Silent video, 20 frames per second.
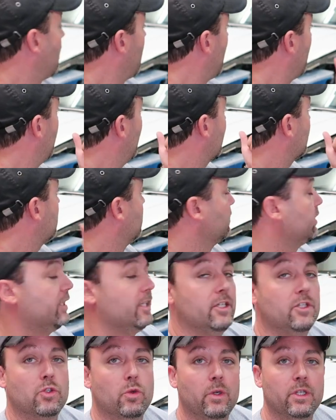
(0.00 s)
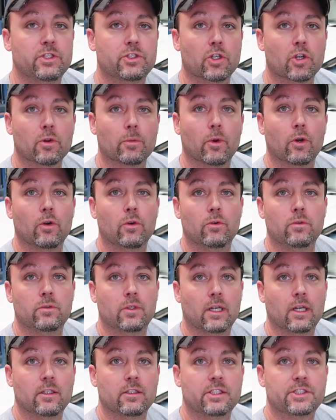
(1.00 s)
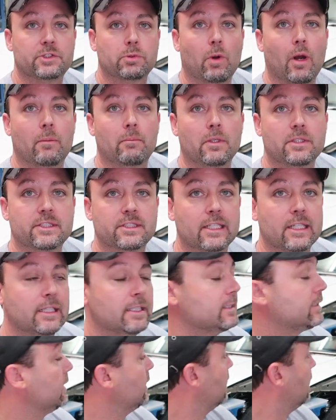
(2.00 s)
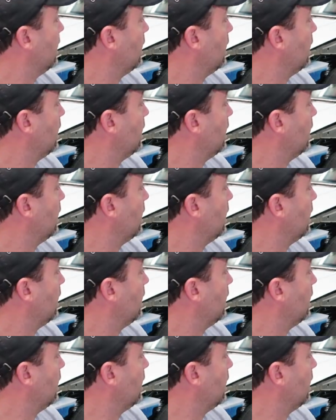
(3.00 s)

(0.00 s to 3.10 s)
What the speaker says: I'm back on the twin turbo LS swap Mustang.